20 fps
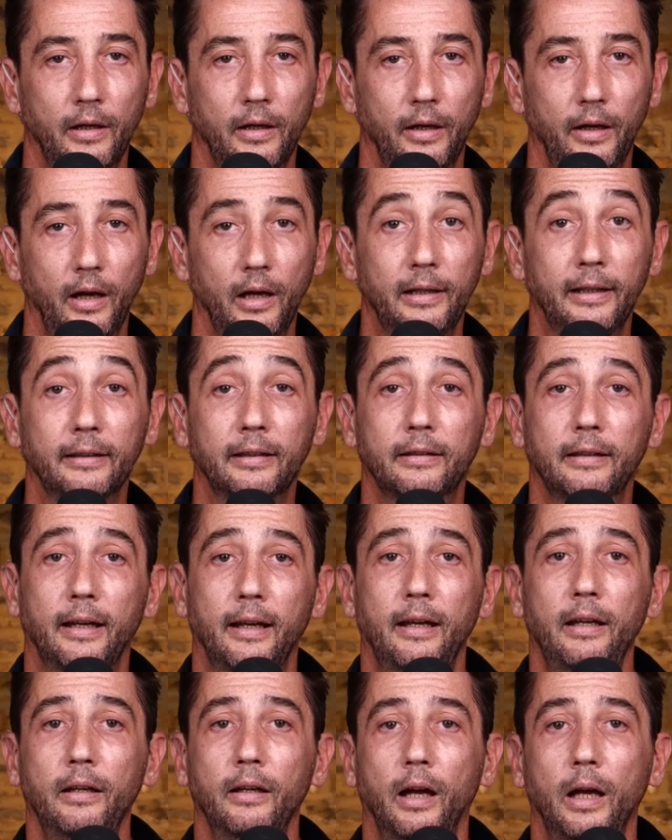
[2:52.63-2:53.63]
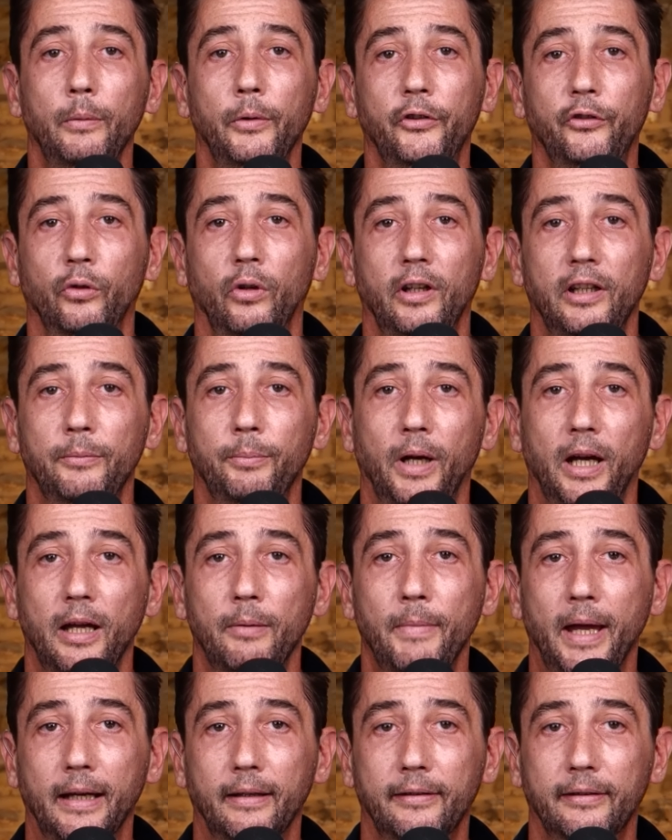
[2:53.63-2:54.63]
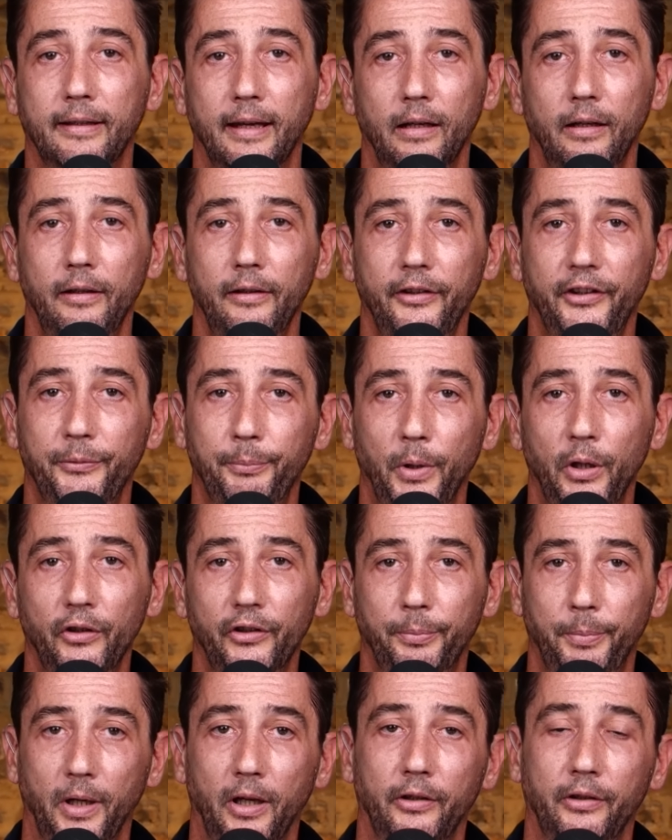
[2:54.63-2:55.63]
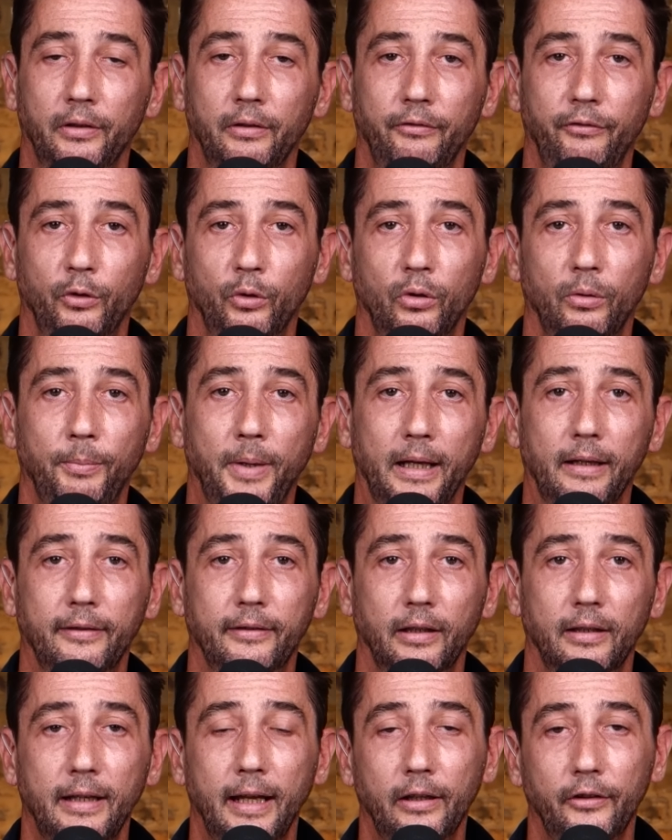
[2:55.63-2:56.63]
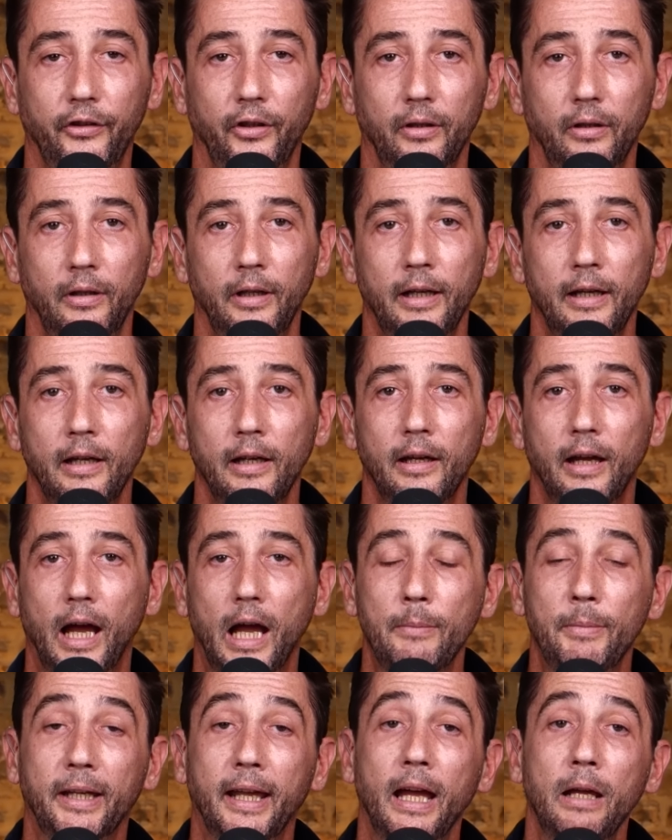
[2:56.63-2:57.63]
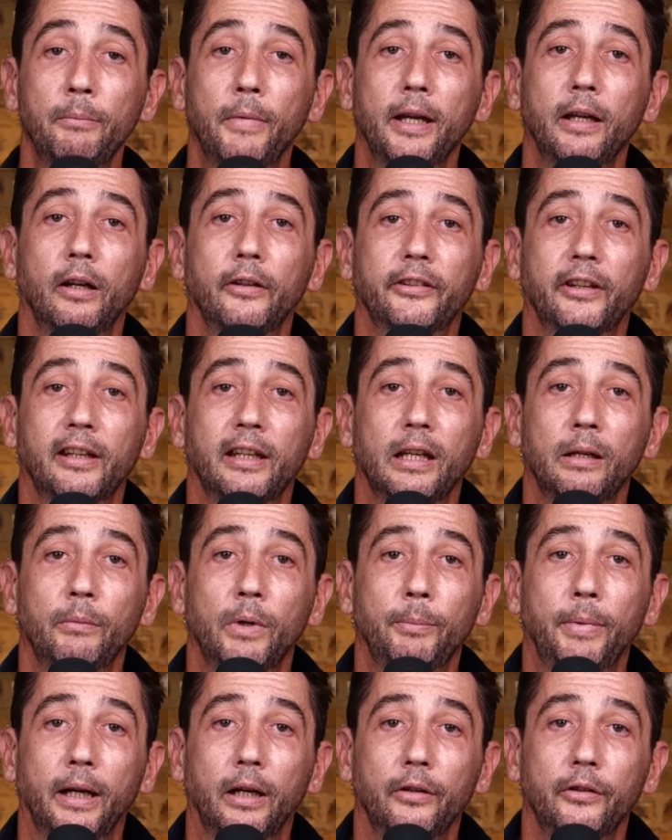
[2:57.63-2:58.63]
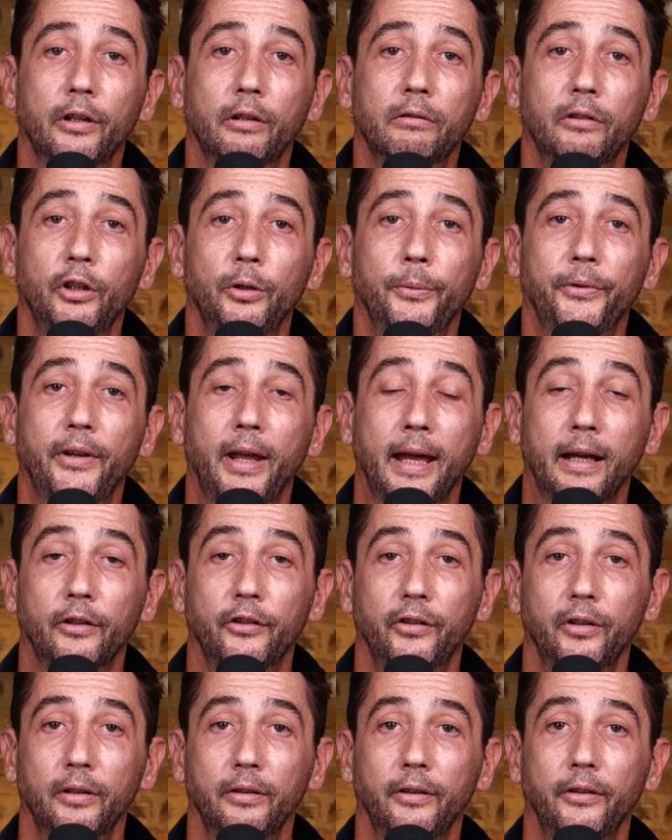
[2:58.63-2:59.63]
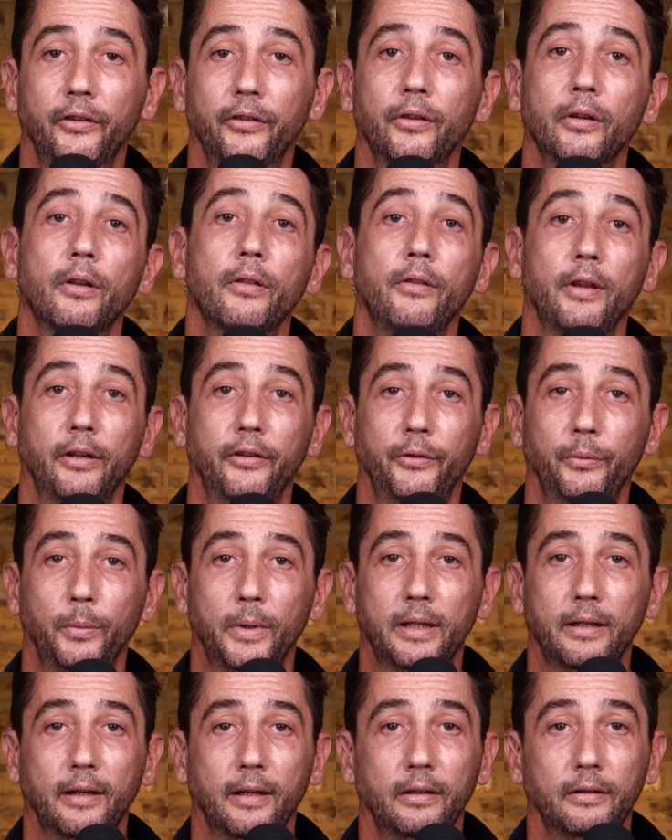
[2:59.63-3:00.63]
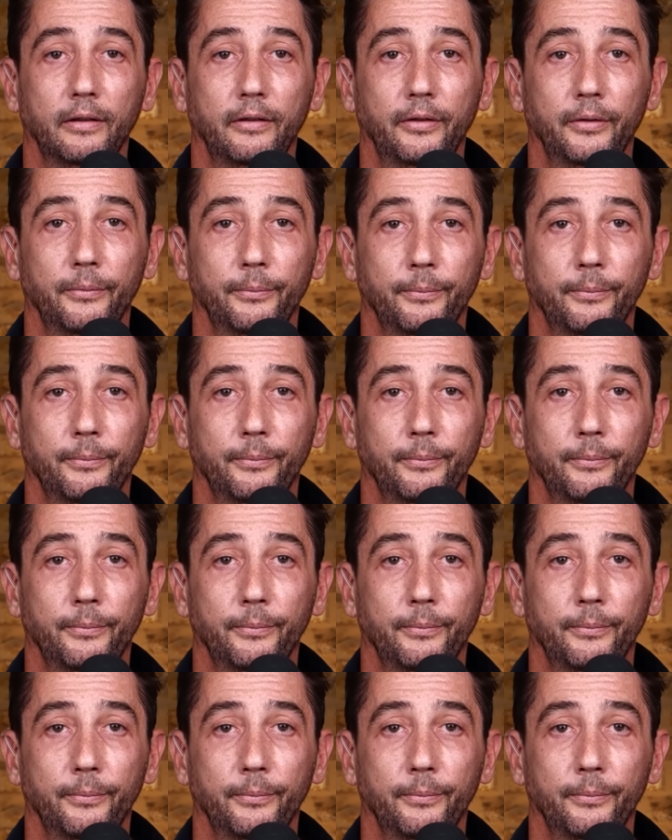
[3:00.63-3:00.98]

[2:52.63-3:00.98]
Earlier today, I was joined by Max Geller, spokesperson for Palestine Action, I began by asking him about the group's actions this weekend.